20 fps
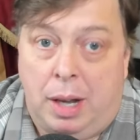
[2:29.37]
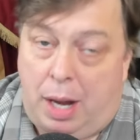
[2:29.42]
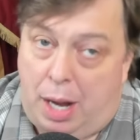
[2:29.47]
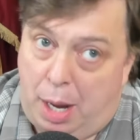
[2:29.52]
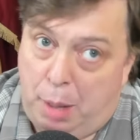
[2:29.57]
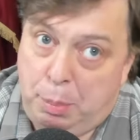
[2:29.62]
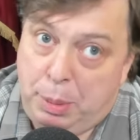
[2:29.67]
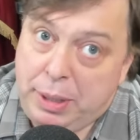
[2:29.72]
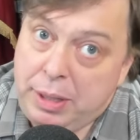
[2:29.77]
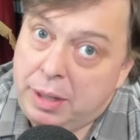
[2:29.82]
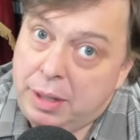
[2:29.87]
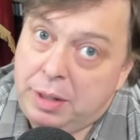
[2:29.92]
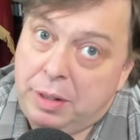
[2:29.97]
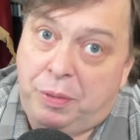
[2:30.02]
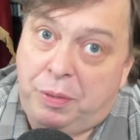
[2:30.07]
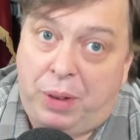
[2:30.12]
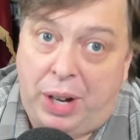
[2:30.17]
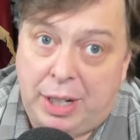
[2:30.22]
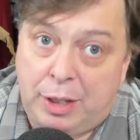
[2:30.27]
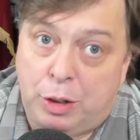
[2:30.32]
I've been in a
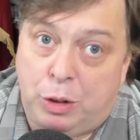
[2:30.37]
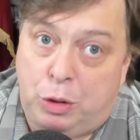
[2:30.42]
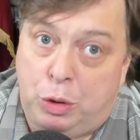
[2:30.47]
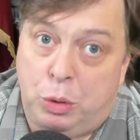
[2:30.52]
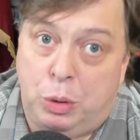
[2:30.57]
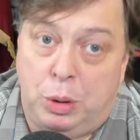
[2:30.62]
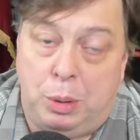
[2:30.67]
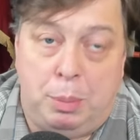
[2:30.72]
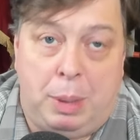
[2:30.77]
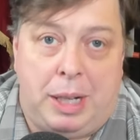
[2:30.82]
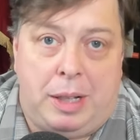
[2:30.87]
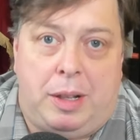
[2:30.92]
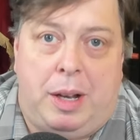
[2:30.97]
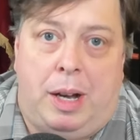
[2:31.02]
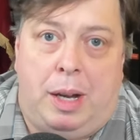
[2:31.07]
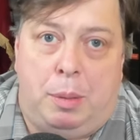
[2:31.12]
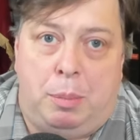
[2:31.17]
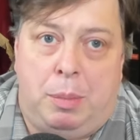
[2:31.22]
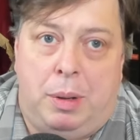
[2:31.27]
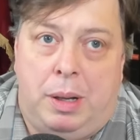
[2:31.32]
fight or two in my
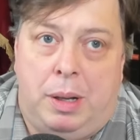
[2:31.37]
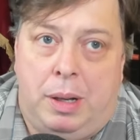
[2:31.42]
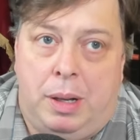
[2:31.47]
time.